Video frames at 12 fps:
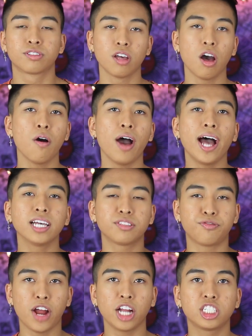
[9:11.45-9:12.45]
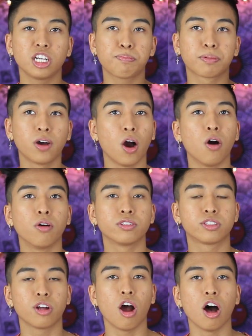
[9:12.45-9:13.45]
So as friendship
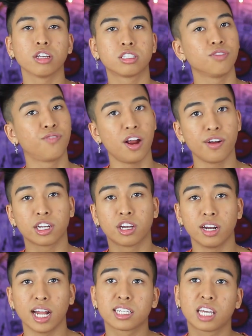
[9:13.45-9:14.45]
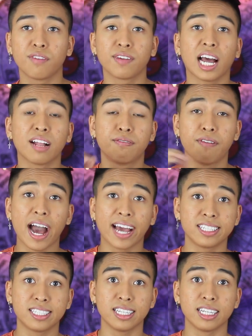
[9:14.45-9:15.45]
goes, they're also very good at giving
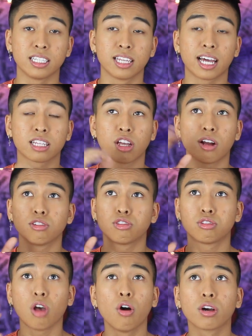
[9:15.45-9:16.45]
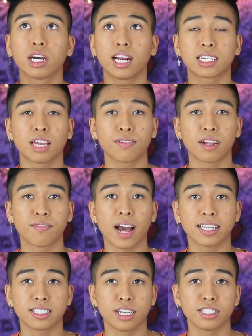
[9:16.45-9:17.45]
advices. Like they're so good at giving
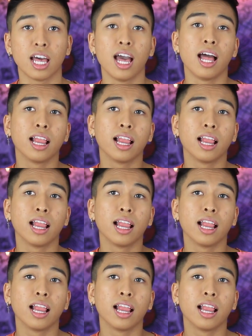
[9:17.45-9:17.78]
advices.